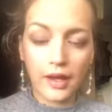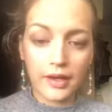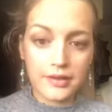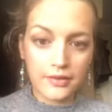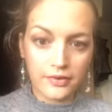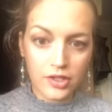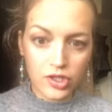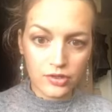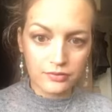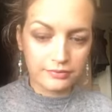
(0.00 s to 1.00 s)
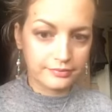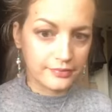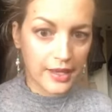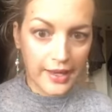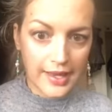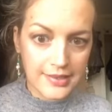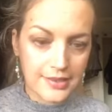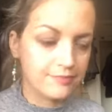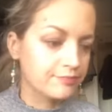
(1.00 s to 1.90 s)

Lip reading: a definition, I guess.